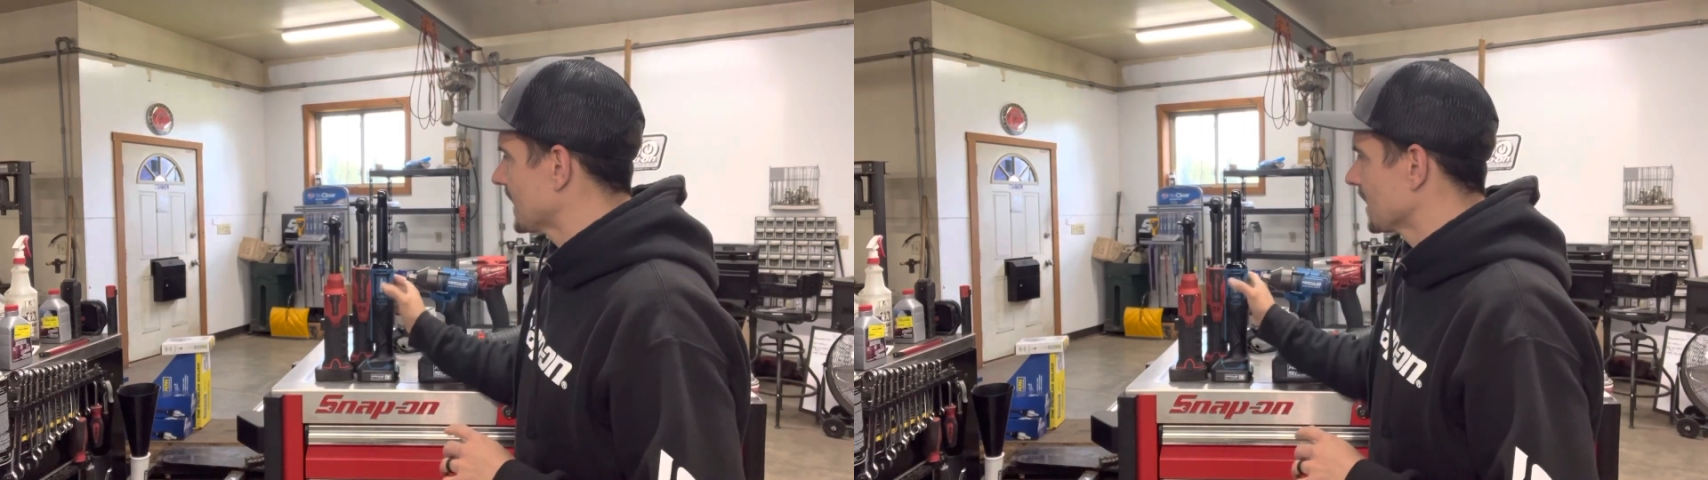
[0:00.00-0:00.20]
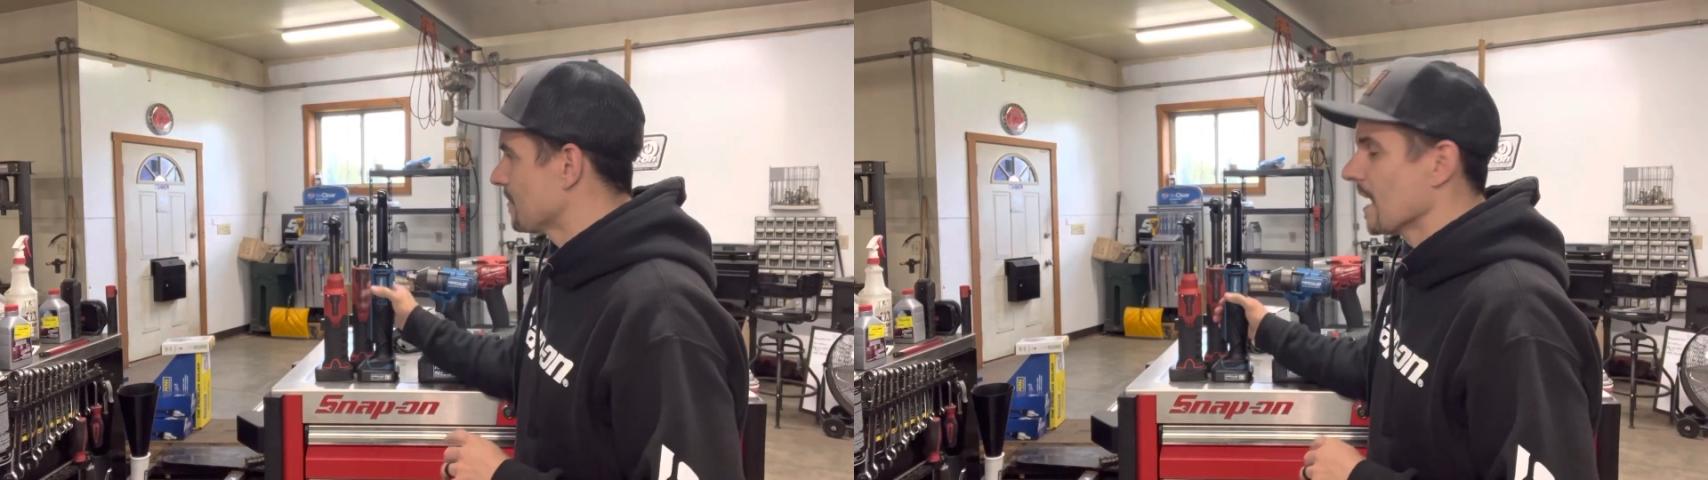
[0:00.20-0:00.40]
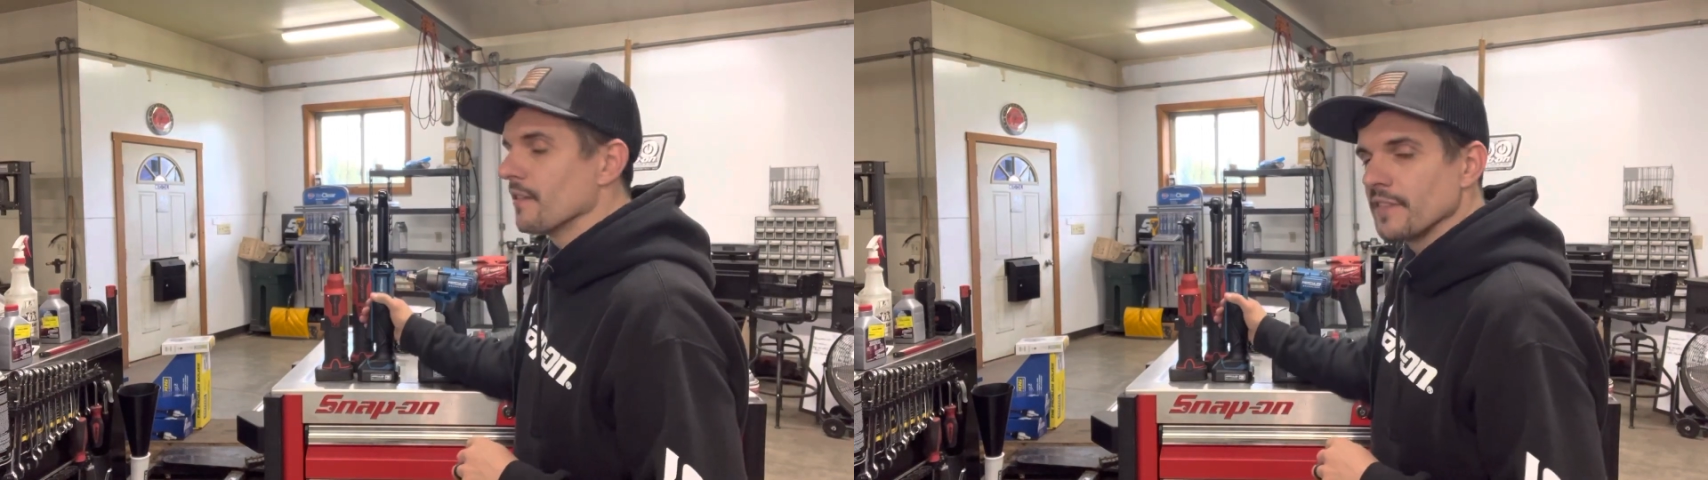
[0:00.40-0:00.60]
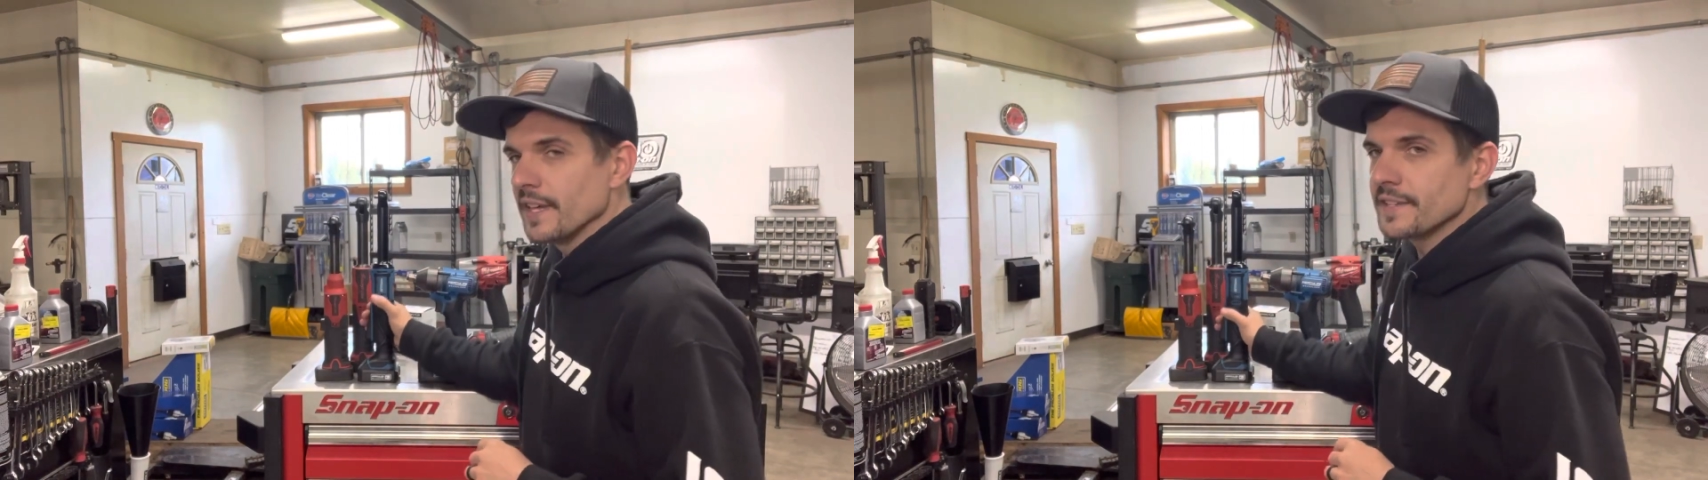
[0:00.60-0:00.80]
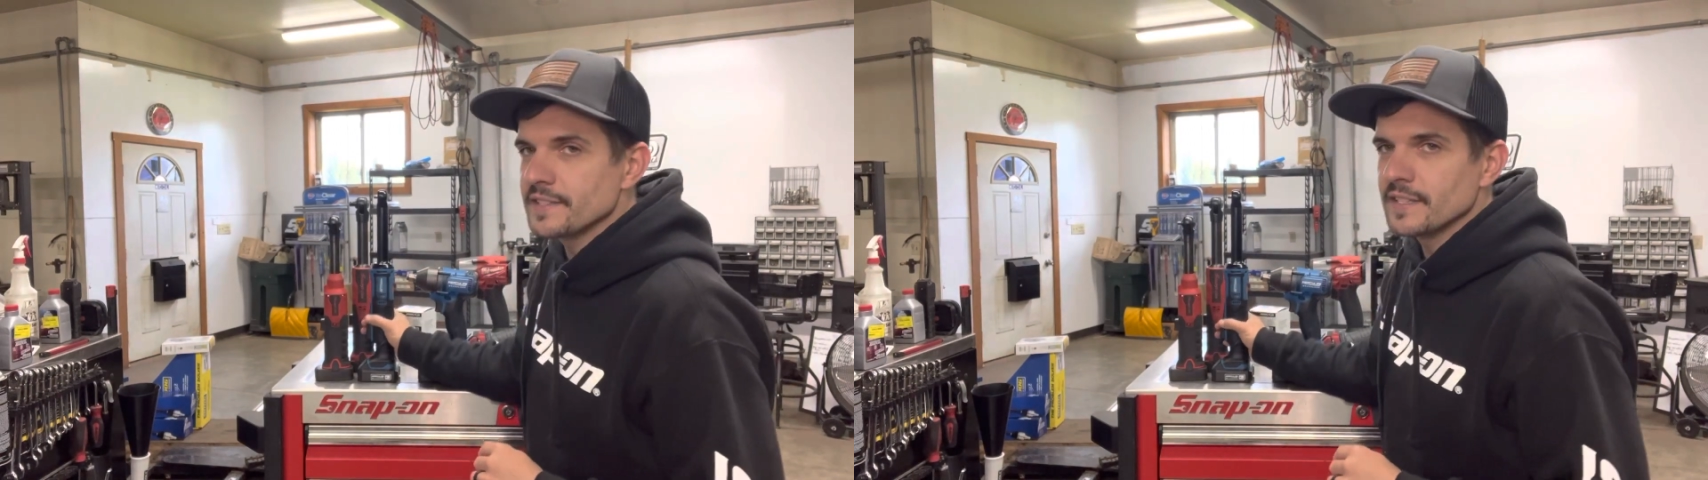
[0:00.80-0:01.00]
about
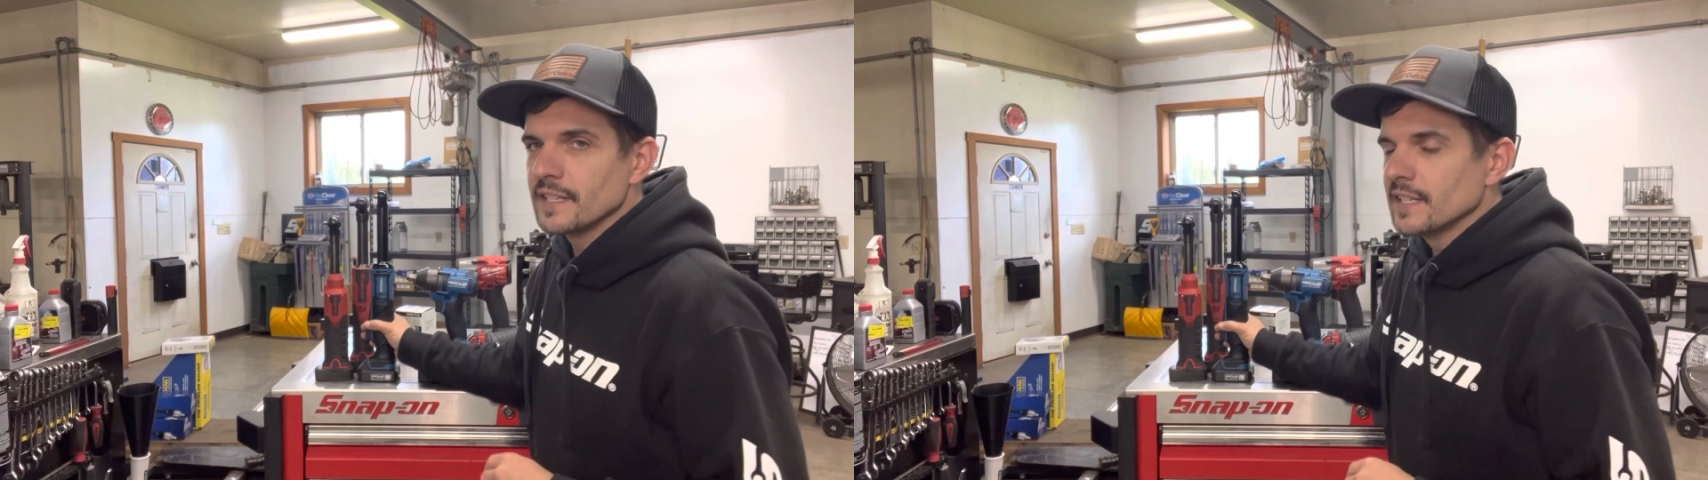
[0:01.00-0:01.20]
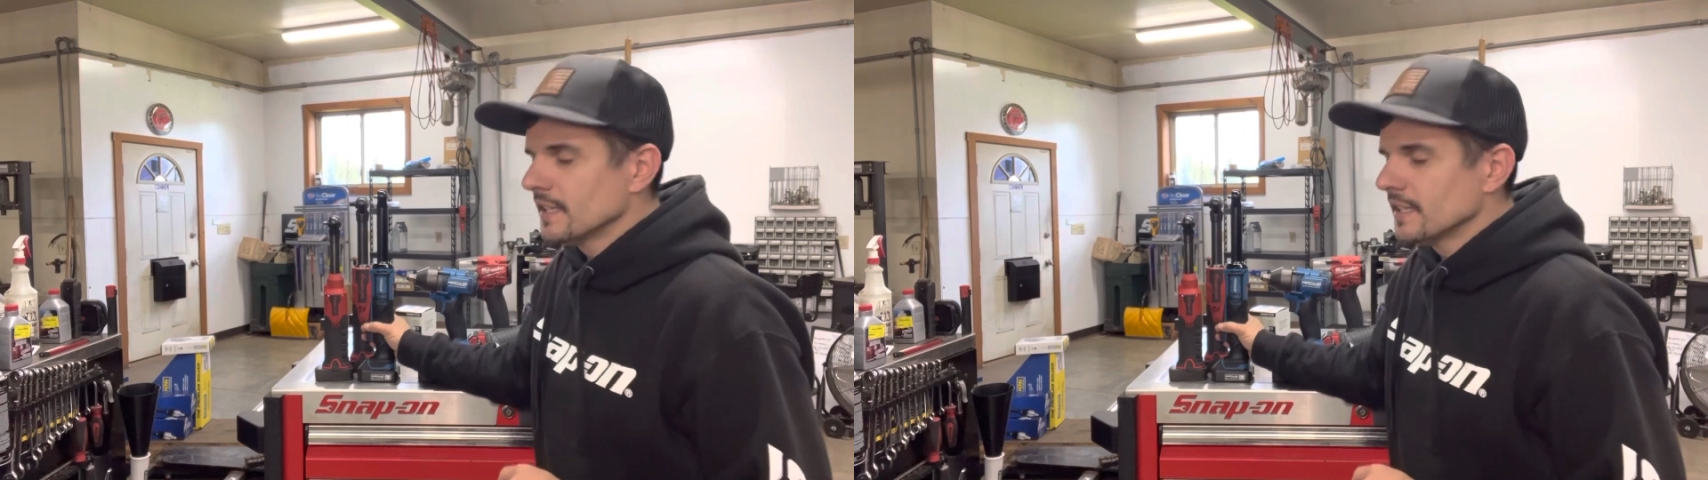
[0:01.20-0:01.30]
this